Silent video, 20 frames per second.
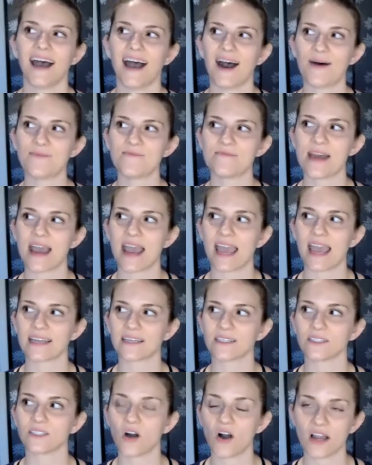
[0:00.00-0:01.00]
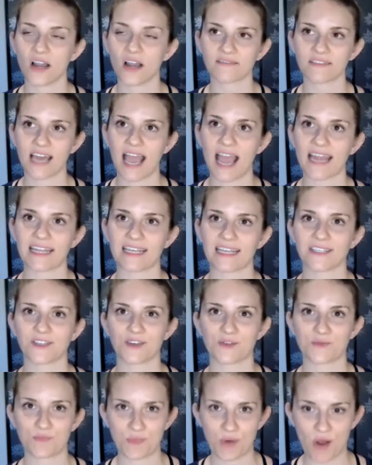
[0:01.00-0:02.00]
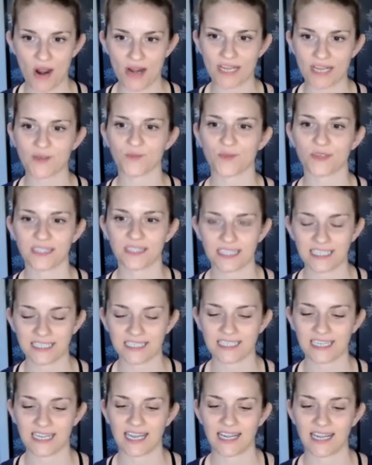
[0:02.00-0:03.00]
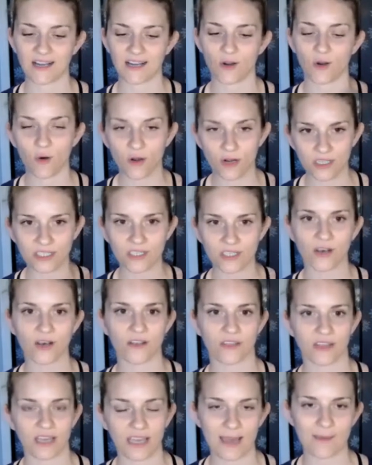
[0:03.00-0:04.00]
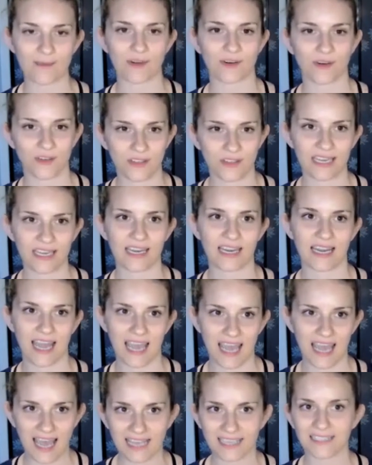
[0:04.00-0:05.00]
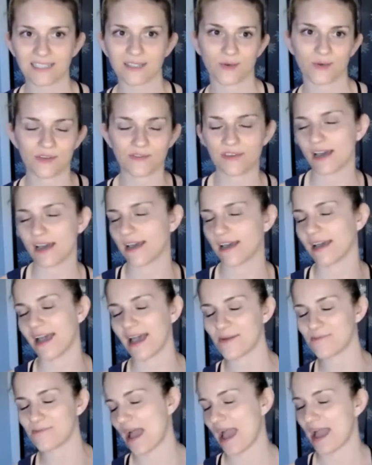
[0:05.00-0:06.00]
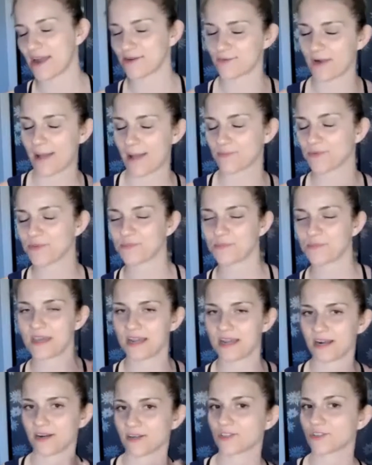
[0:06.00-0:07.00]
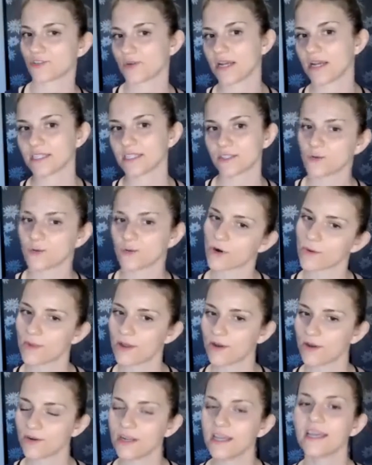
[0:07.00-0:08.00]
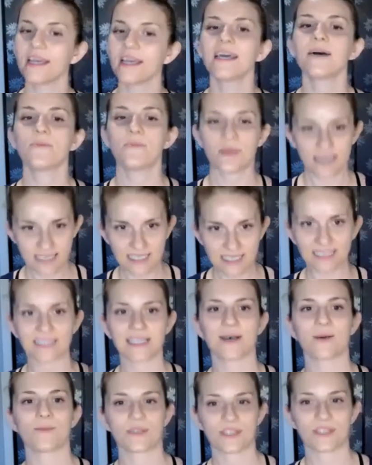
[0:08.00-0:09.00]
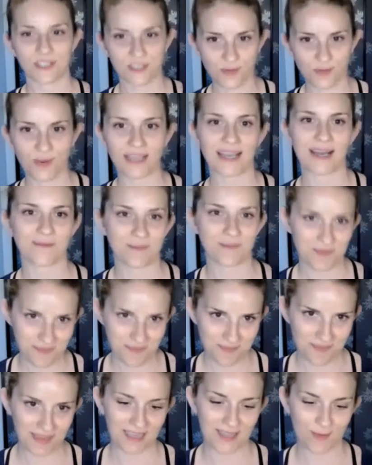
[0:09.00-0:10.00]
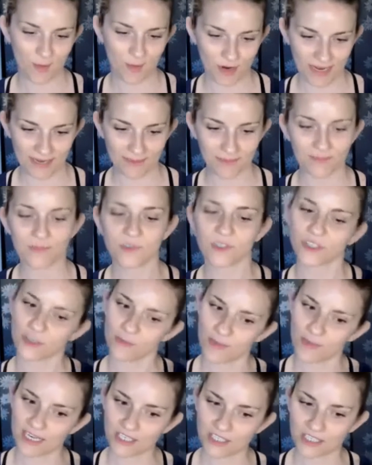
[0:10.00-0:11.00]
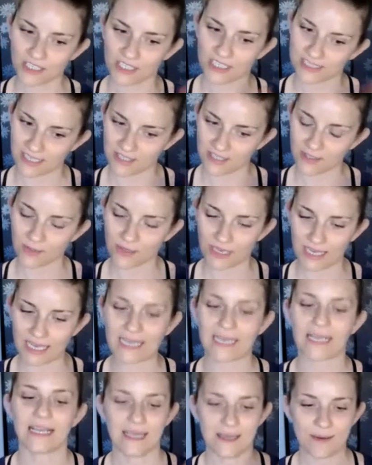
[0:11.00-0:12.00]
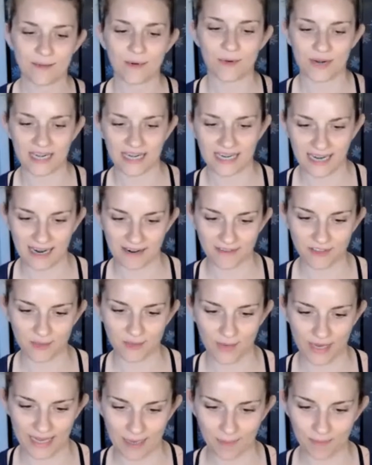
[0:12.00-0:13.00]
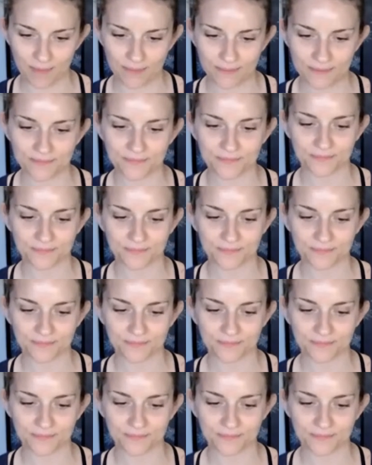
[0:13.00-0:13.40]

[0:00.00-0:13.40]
Um, and a lot of that is your body releasing cortisol, the chemical that has sort of a, a bad rap with being our stress hormone, but it does help us to wake up in the morning. Too much is not so good, but we need enough to wake up.